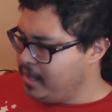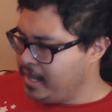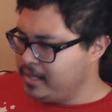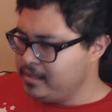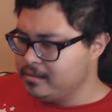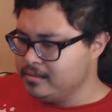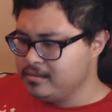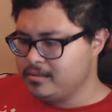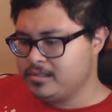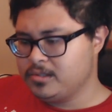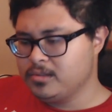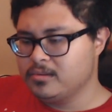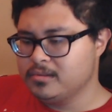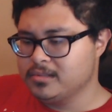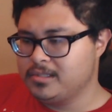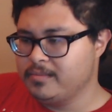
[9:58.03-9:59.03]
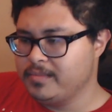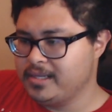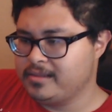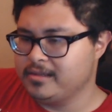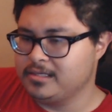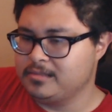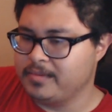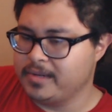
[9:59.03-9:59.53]
And other tools to
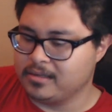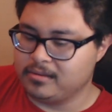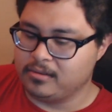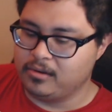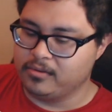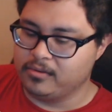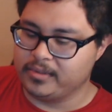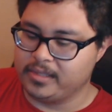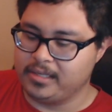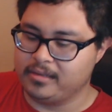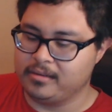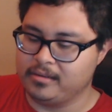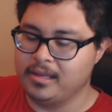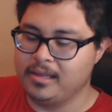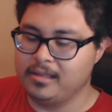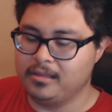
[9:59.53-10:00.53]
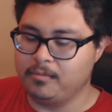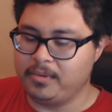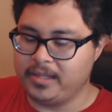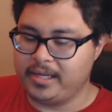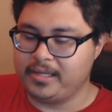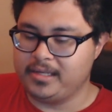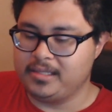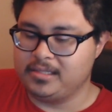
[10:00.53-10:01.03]
make things better over the year. The
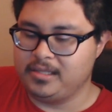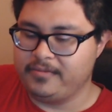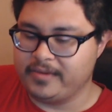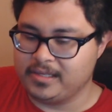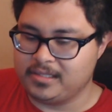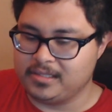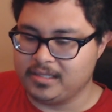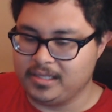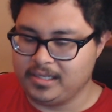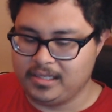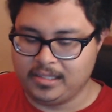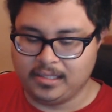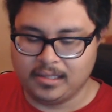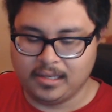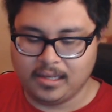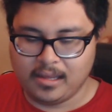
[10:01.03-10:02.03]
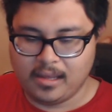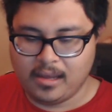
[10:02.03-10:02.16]
plan is eventually,